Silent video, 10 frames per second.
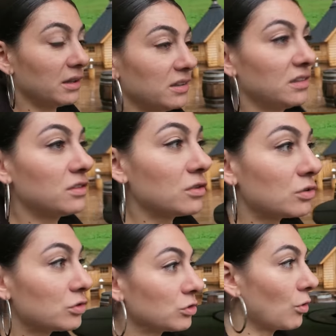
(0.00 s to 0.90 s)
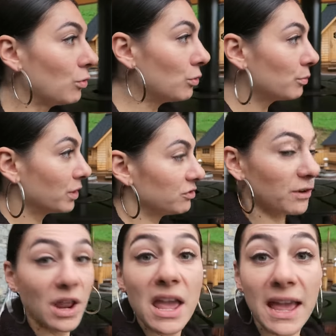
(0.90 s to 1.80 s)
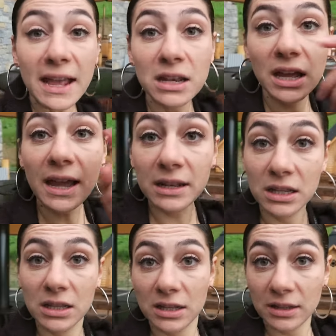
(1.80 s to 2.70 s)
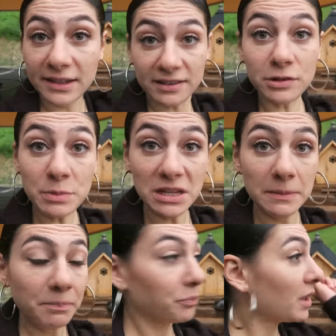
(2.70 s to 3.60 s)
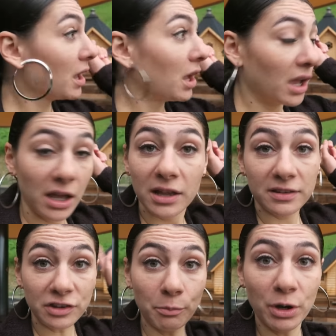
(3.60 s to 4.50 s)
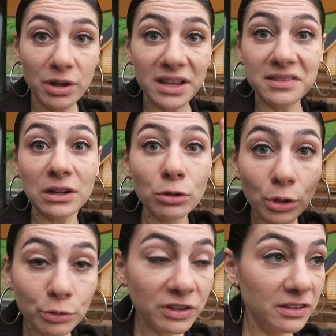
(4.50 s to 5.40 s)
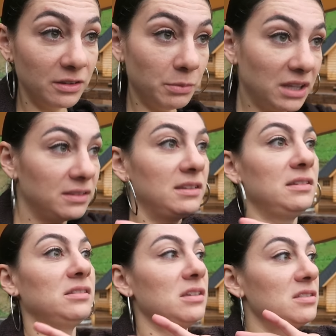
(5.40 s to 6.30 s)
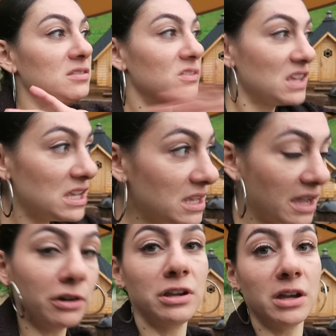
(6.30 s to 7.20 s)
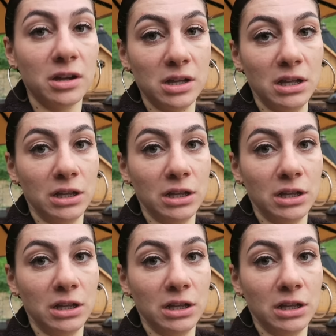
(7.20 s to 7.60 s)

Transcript: this is so much fun. And, and, listen to me. Summer is their low season because this is a ski area.